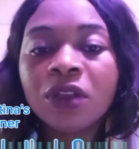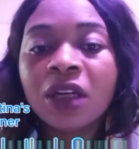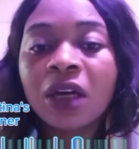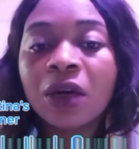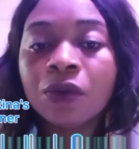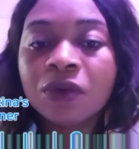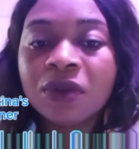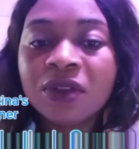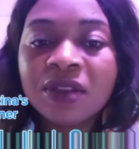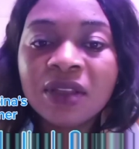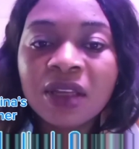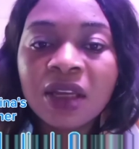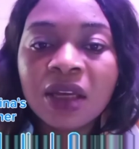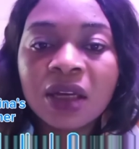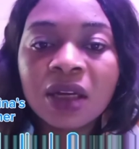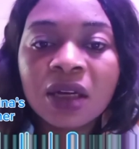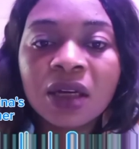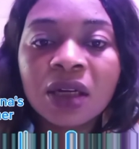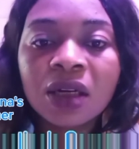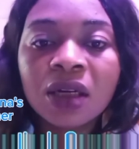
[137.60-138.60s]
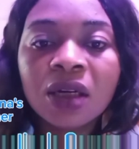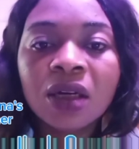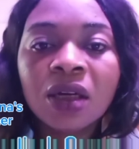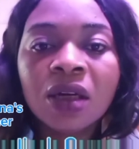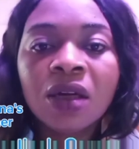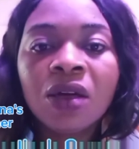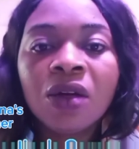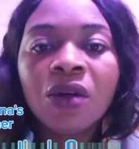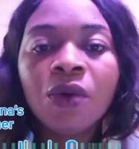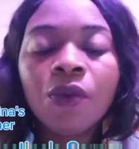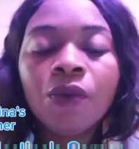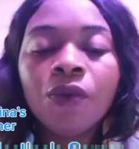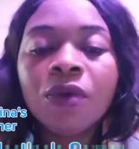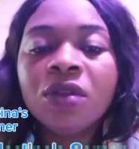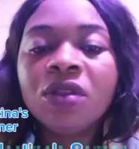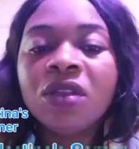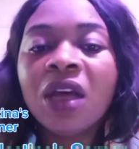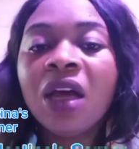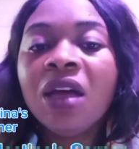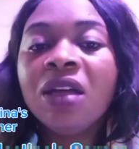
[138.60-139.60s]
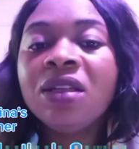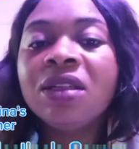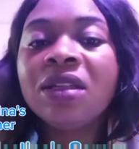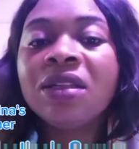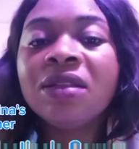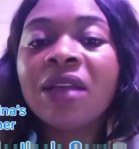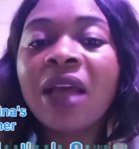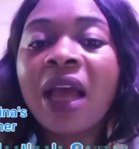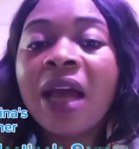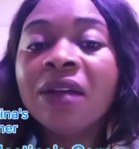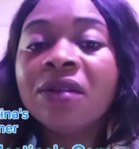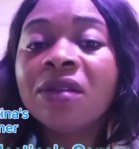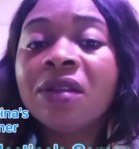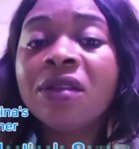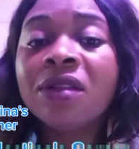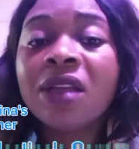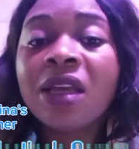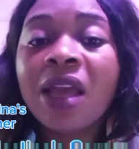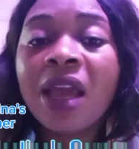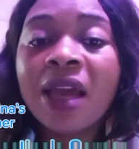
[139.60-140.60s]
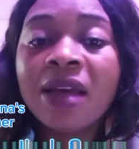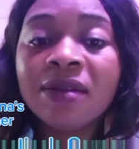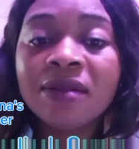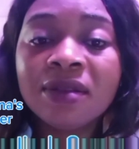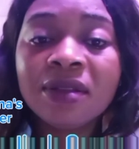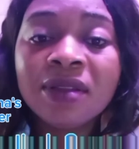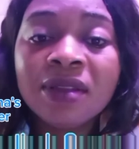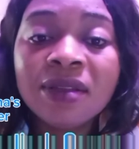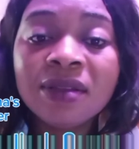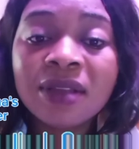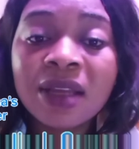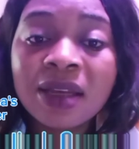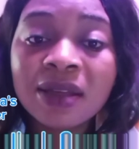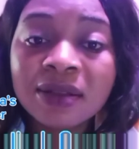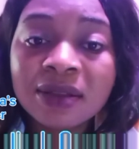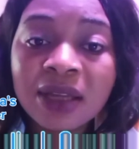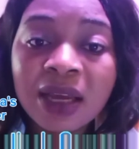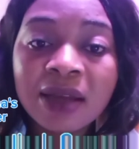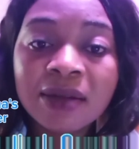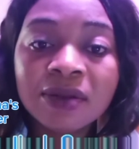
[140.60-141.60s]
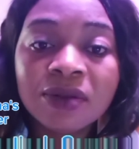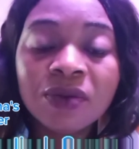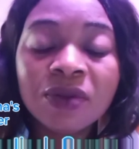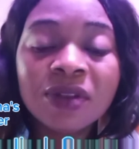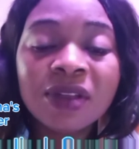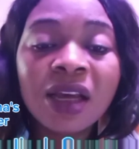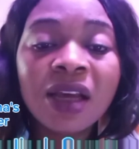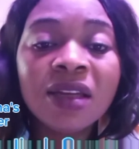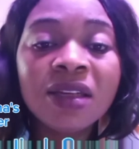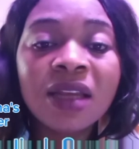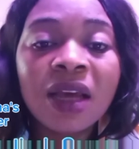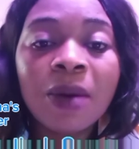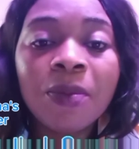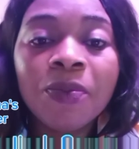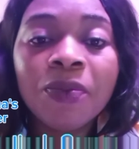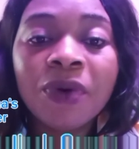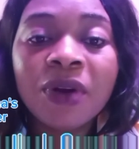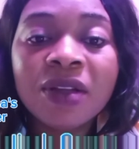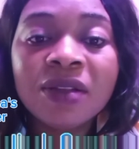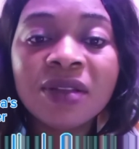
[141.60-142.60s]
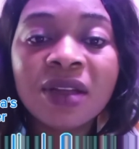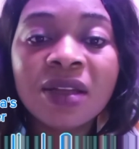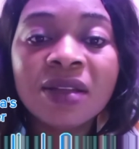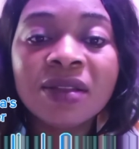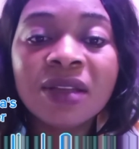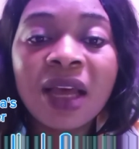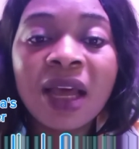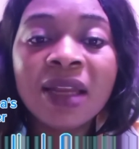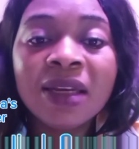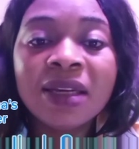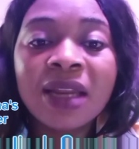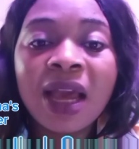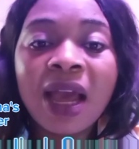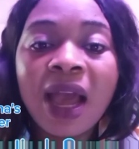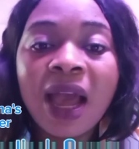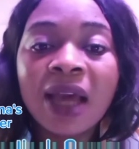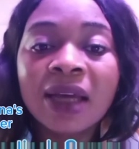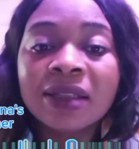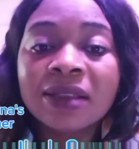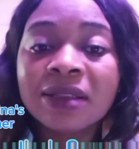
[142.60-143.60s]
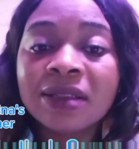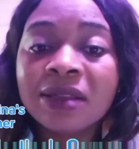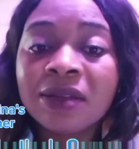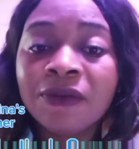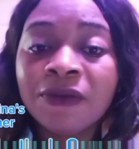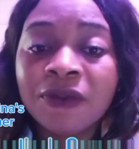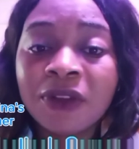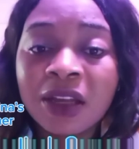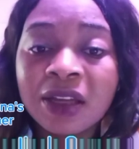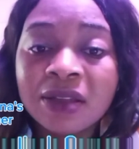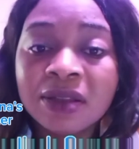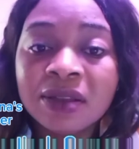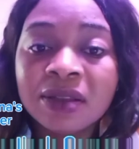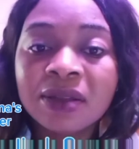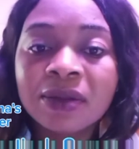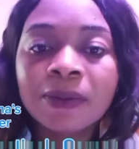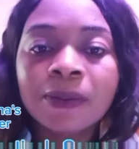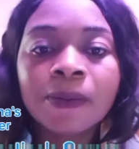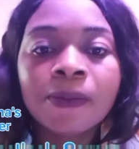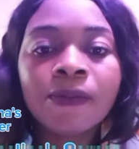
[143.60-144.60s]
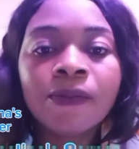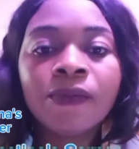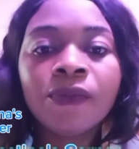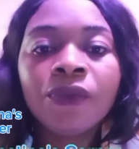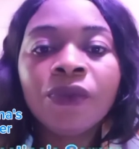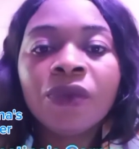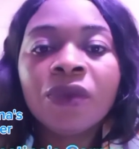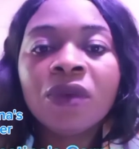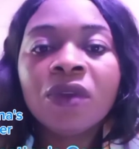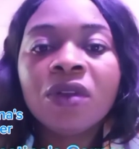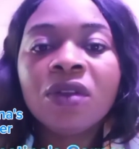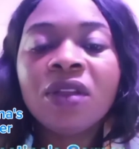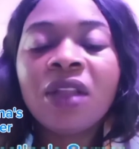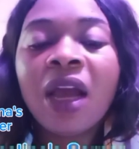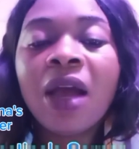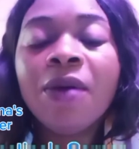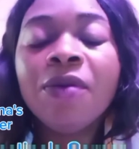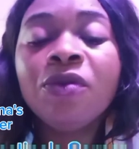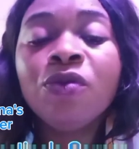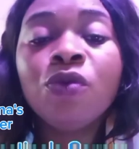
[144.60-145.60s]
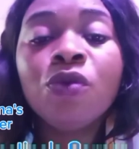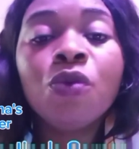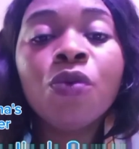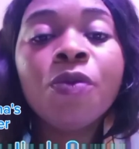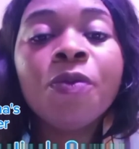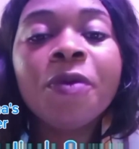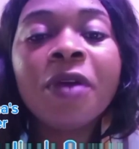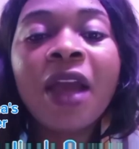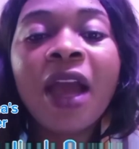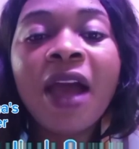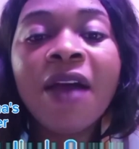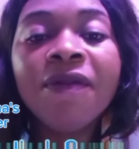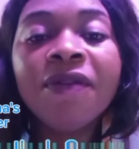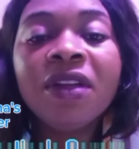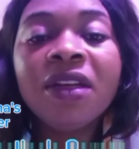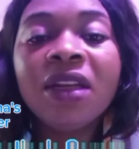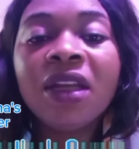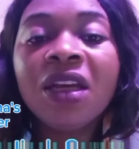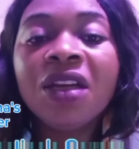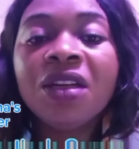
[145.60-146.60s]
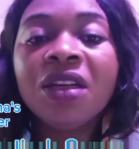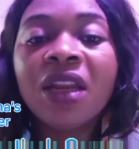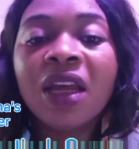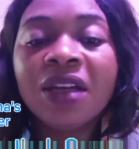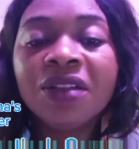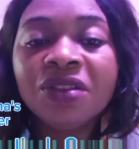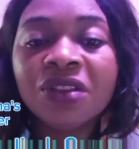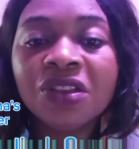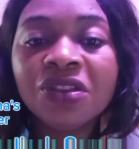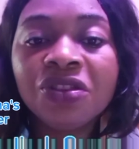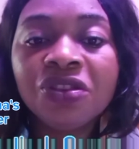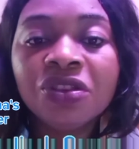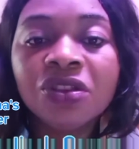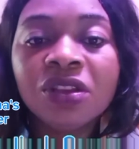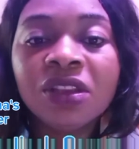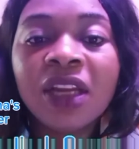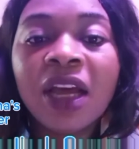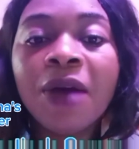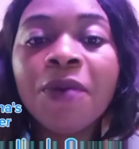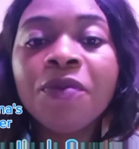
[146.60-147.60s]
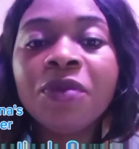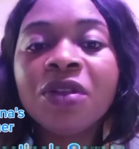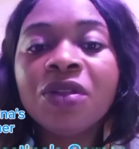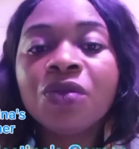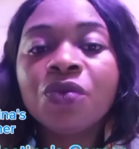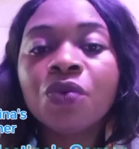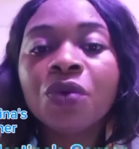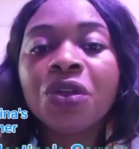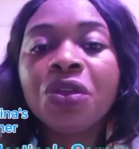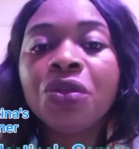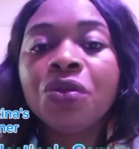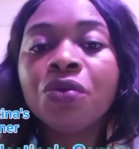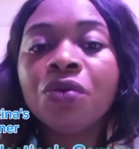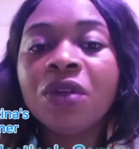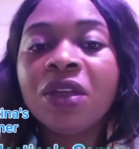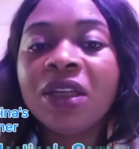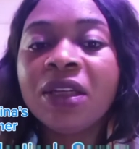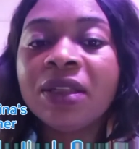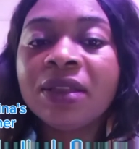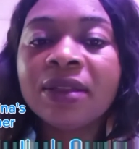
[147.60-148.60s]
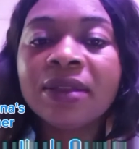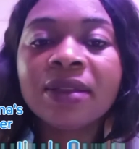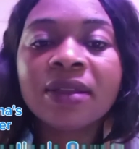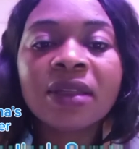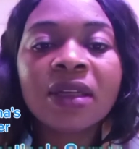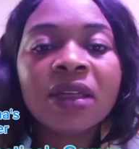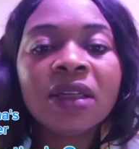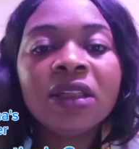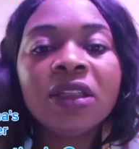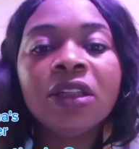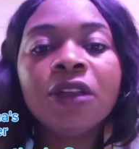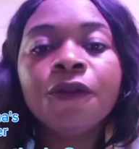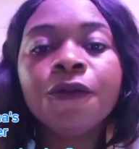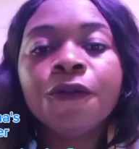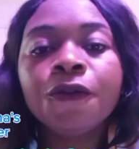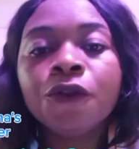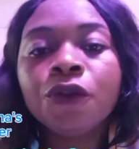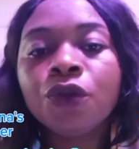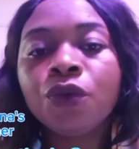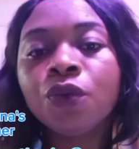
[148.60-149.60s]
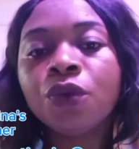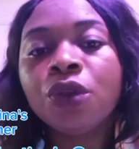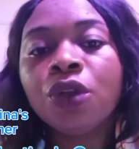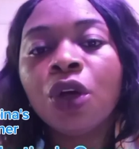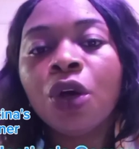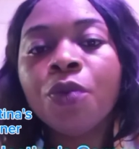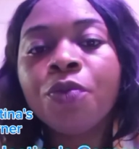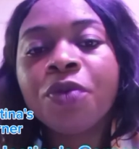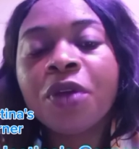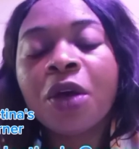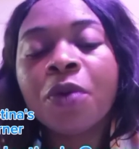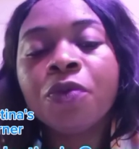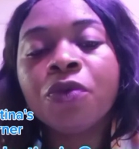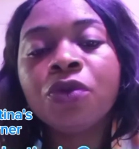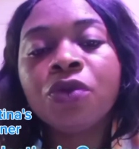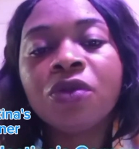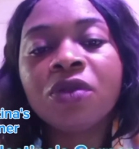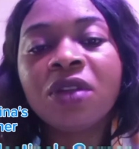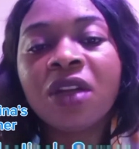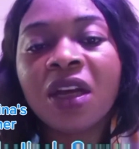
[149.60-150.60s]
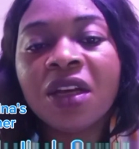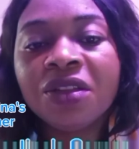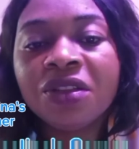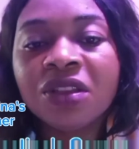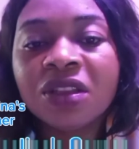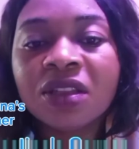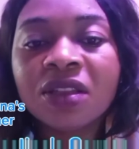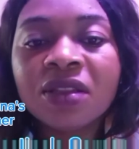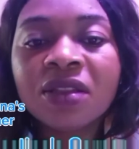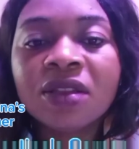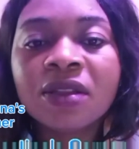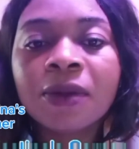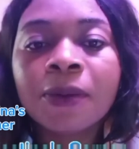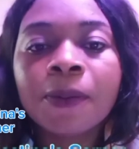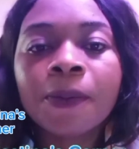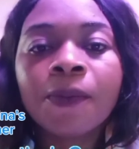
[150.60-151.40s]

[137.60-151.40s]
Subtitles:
that we take. Without these enzymes, without their presence and their activeness, that you will be having indigestion. That means when you eat, the food will not be able to digest.